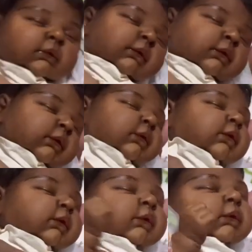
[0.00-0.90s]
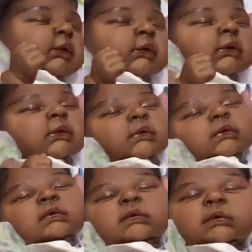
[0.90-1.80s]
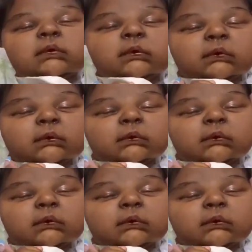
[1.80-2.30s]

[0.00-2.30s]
out of there. That's what she look